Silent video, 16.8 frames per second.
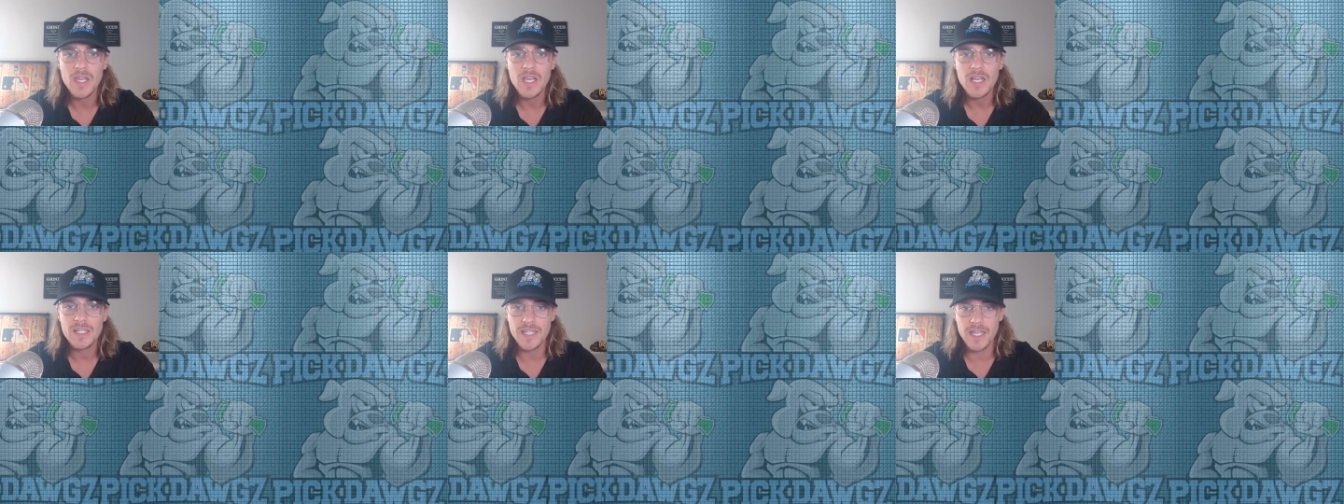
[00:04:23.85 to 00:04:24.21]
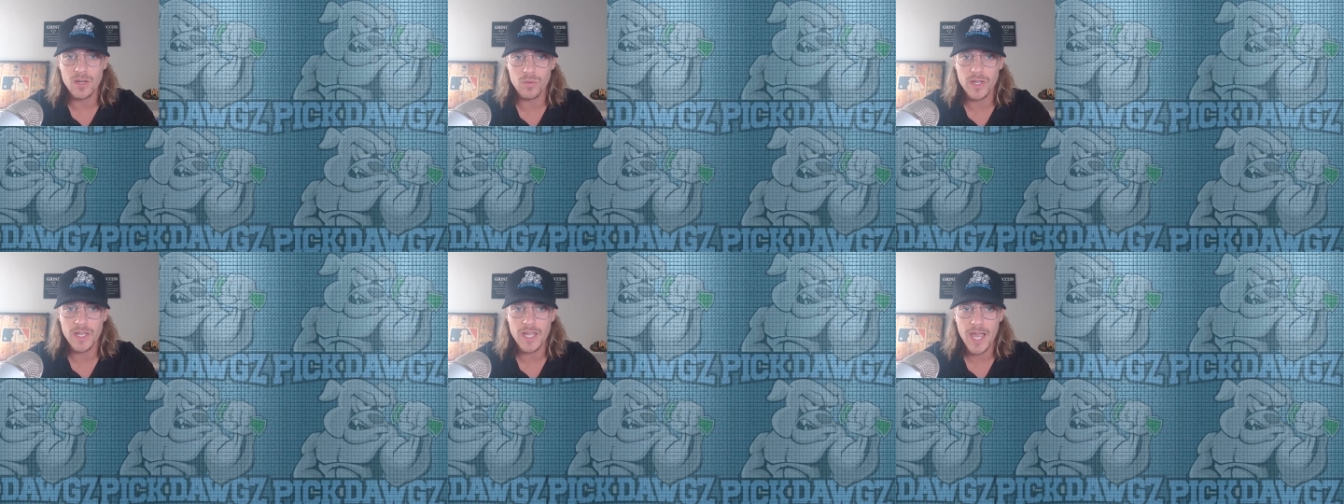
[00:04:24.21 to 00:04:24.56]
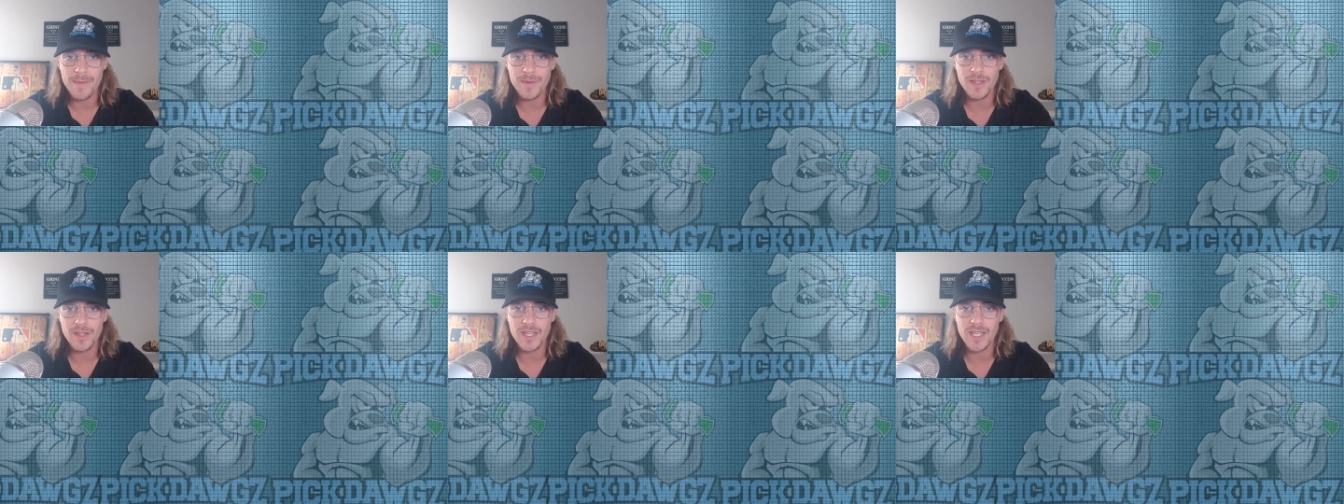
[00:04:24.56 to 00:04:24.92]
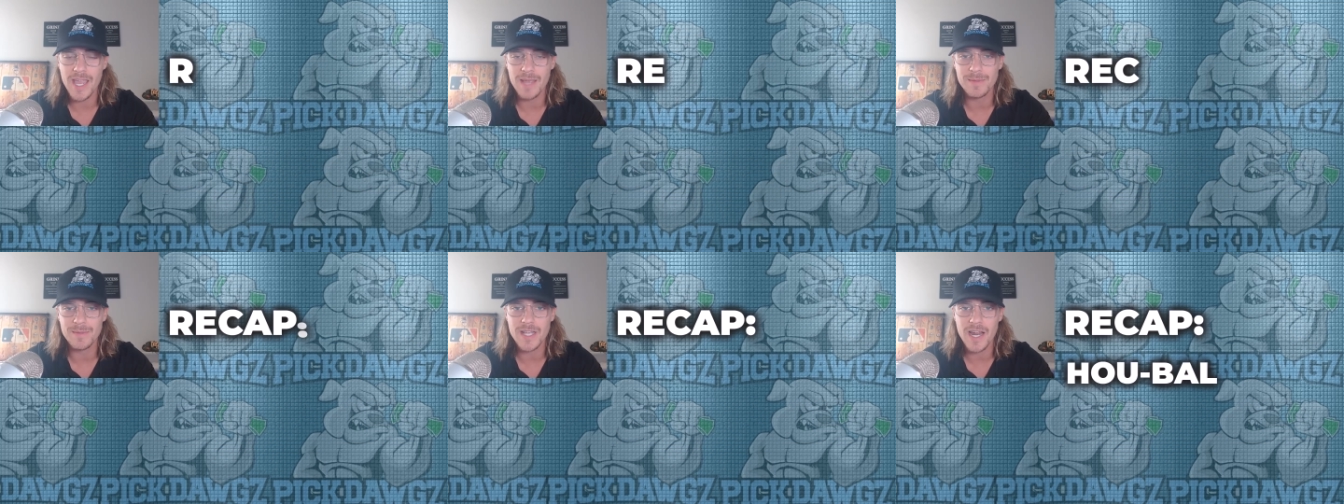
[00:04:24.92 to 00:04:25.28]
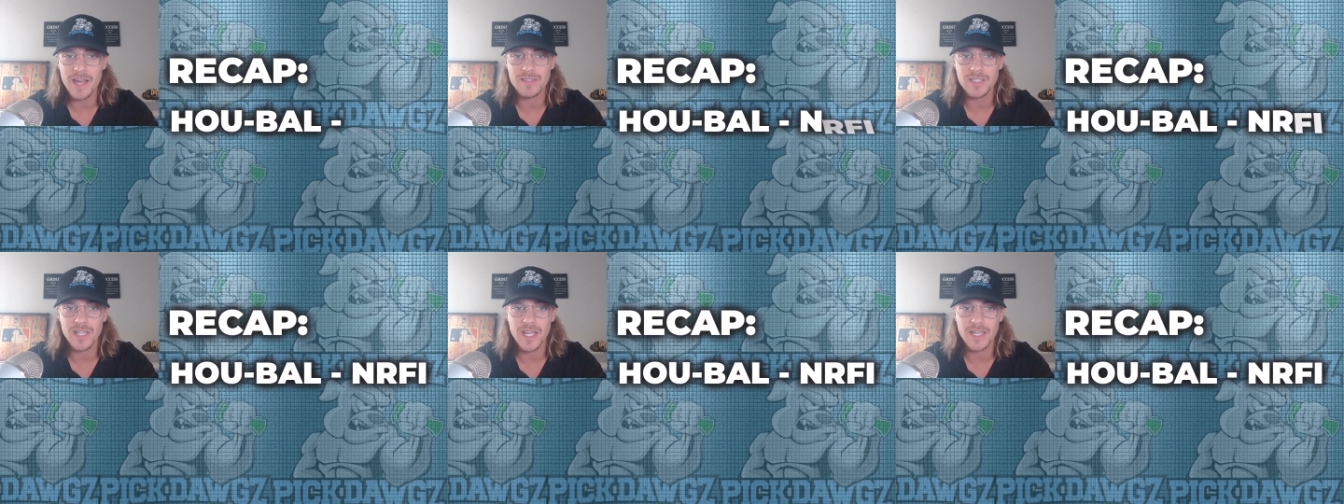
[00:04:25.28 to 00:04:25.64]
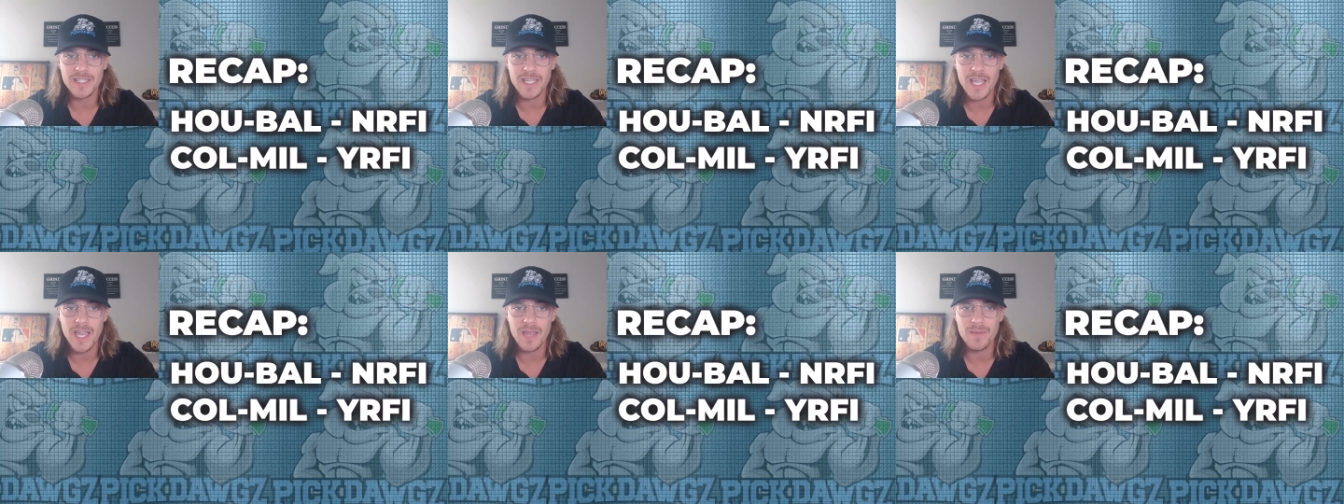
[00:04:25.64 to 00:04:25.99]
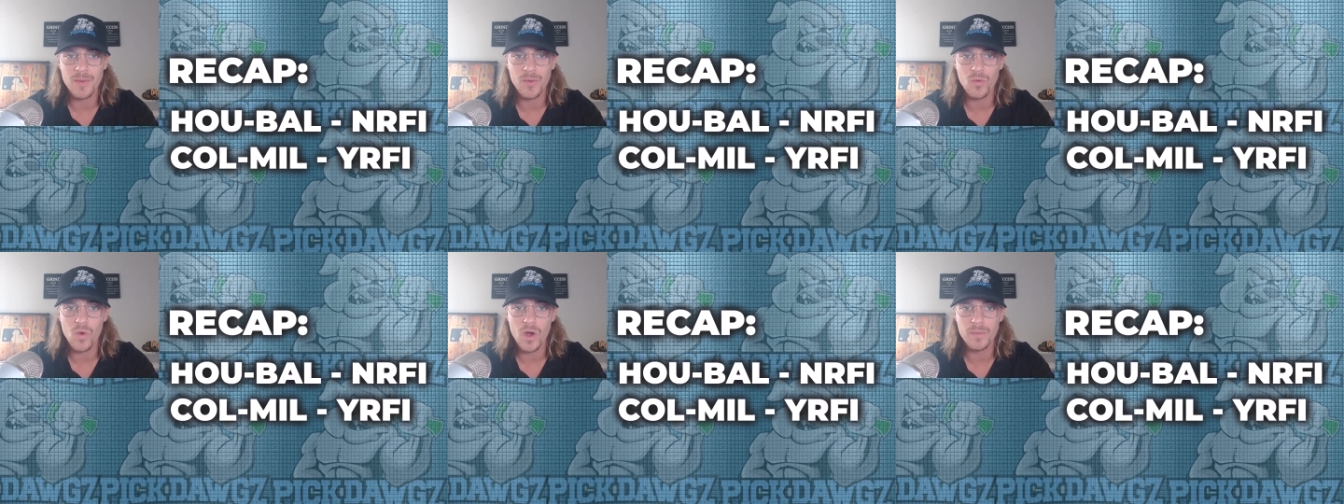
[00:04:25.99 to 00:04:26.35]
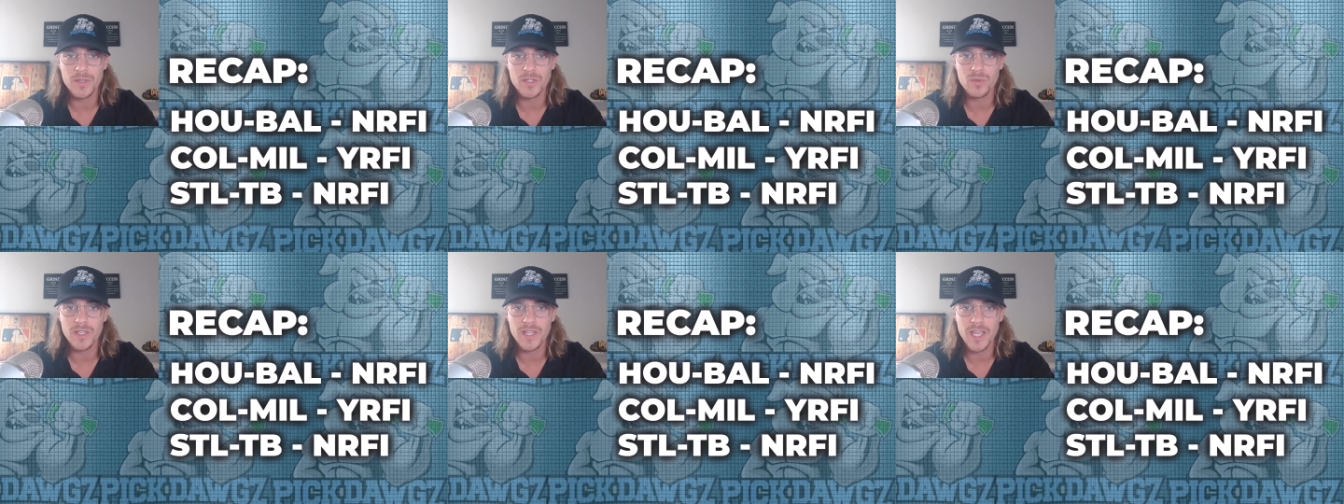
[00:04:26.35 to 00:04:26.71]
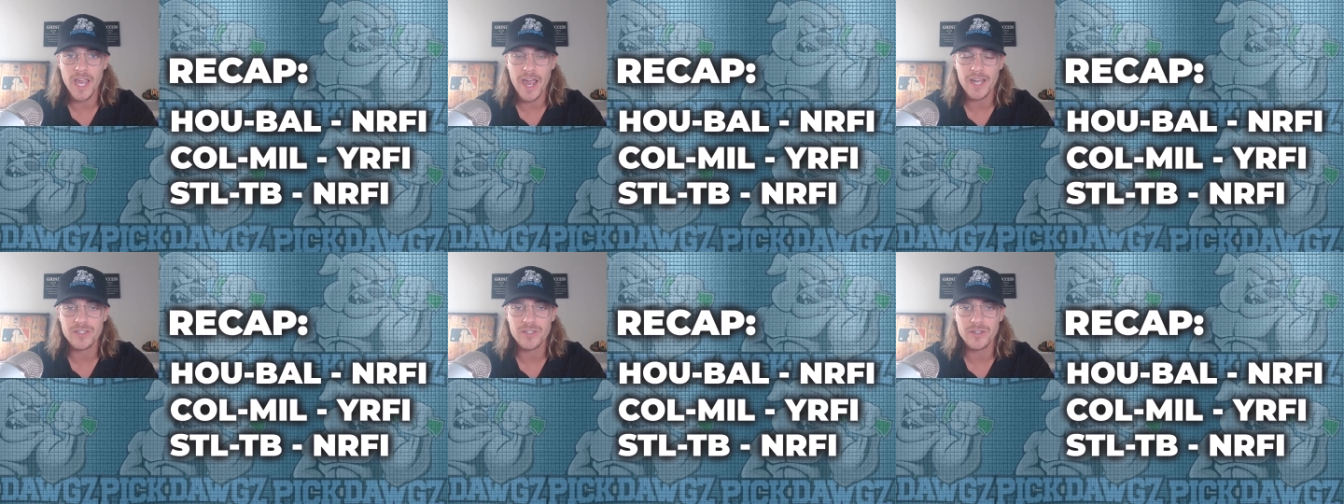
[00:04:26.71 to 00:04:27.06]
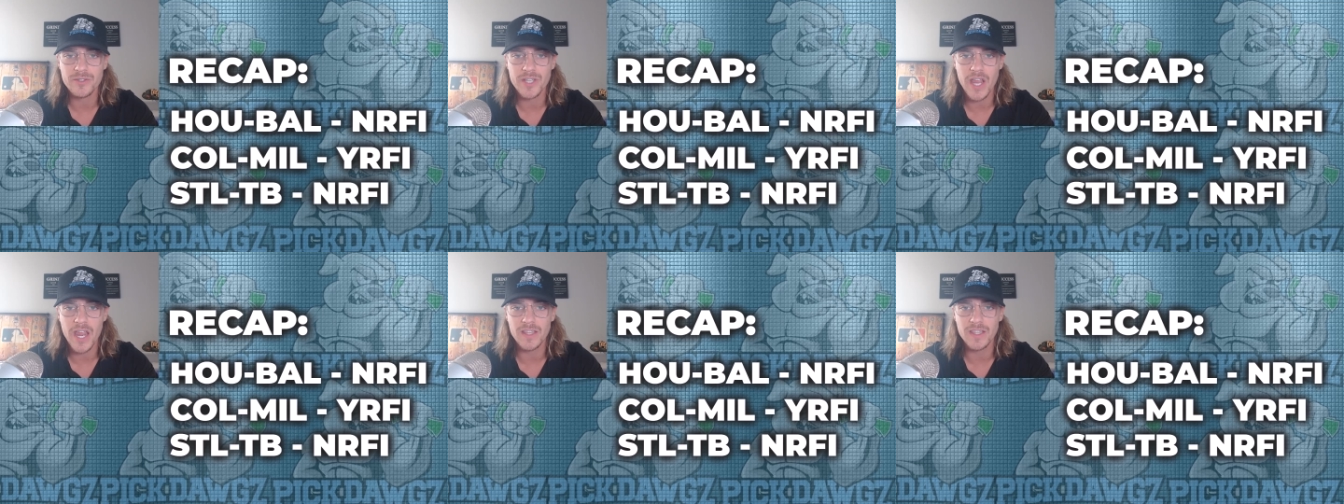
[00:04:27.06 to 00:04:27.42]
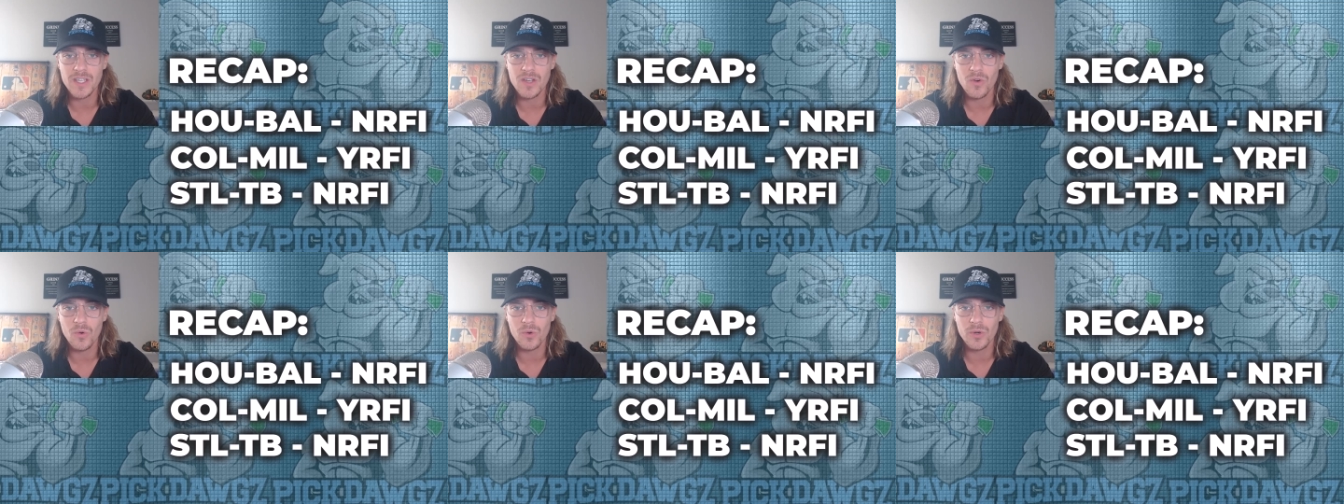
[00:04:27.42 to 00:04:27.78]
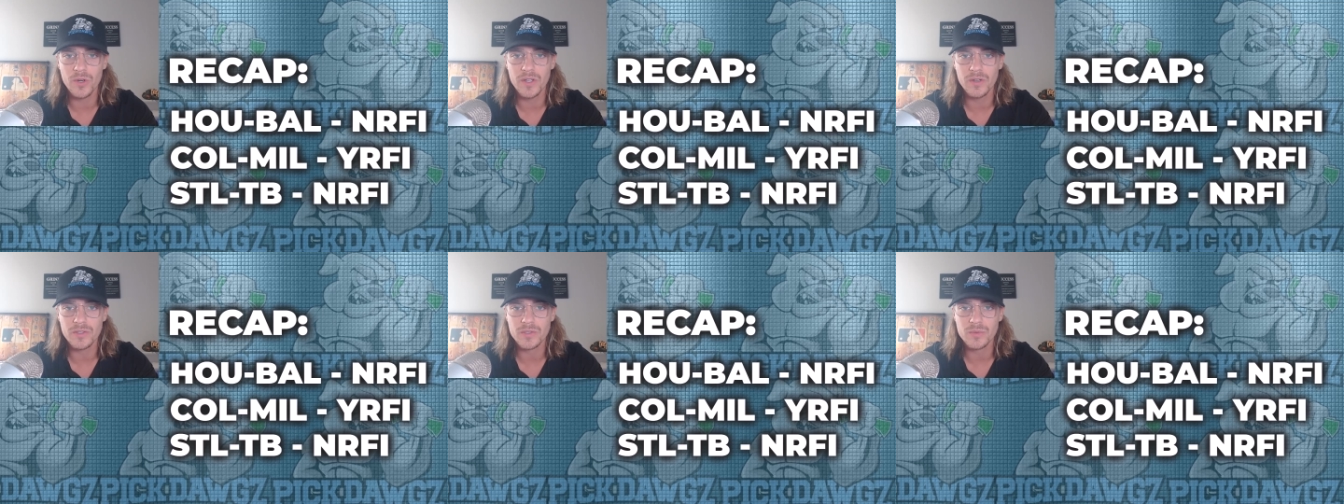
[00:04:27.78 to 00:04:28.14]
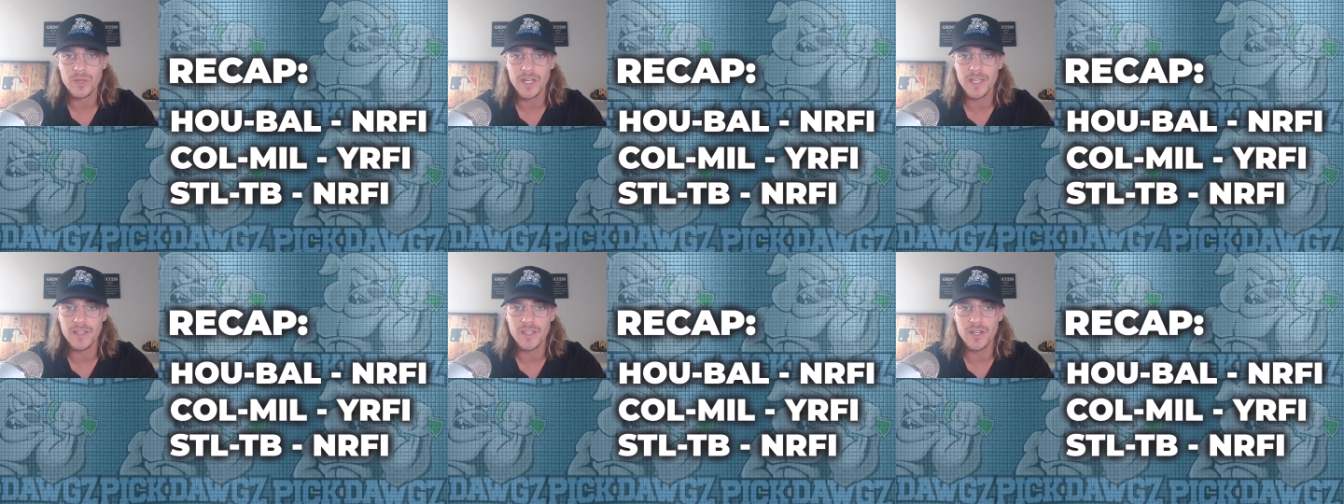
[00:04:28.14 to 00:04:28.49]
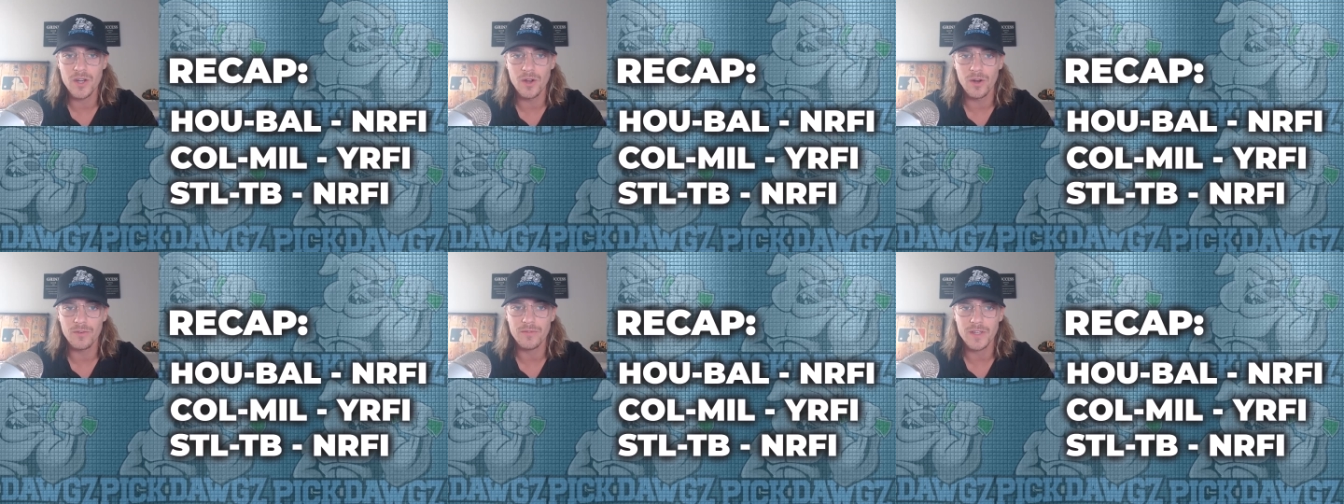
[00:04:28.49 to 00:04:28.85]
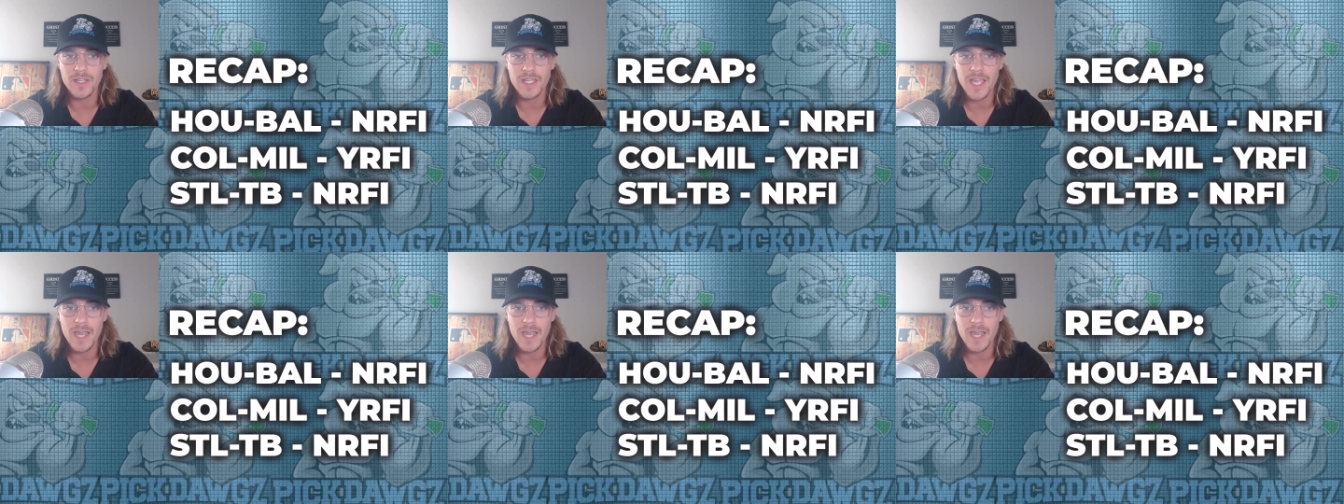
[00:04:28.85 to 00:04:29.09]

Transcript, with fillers: Let's take a recap of the games that I've selected. Game number one, between the Astros and the Orioles, we're hitting the Nerfie.